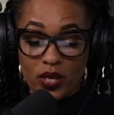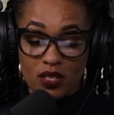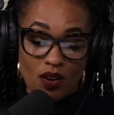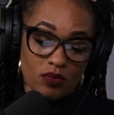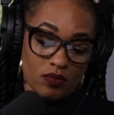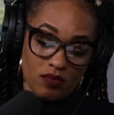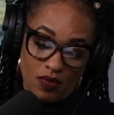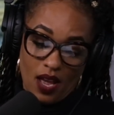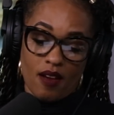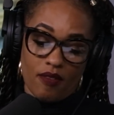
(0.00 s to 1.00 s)
We don't
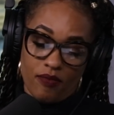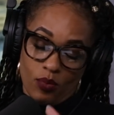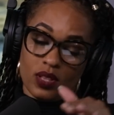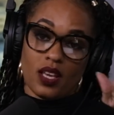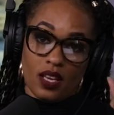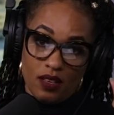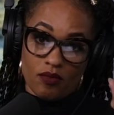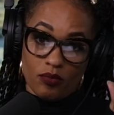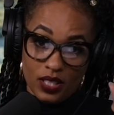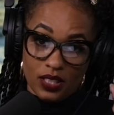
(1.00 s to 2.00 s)
have what they
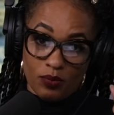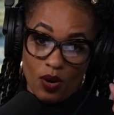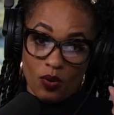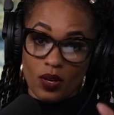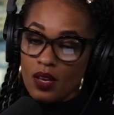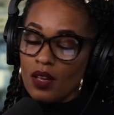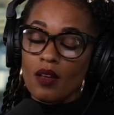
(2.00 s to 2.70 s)
really wrote,